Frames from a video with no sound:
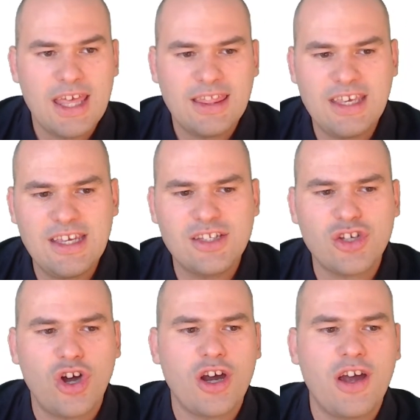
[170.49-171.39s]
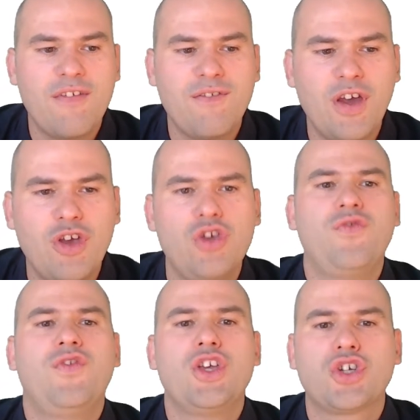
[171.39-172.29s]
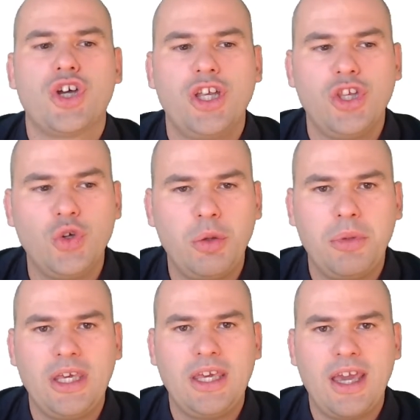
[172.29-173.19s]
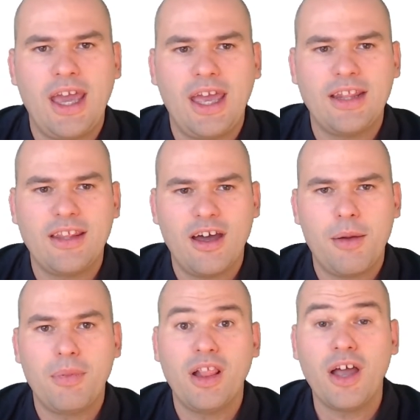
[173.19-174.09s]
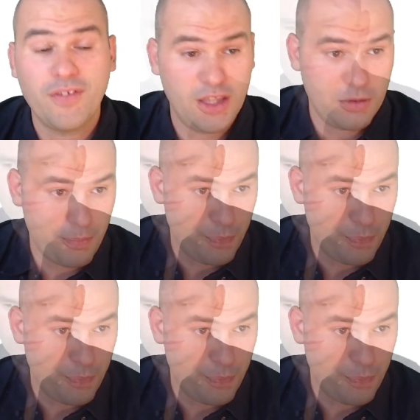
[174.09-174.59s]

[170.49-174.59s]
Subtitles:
These are a very new feature in Udemy, and I'm loving them.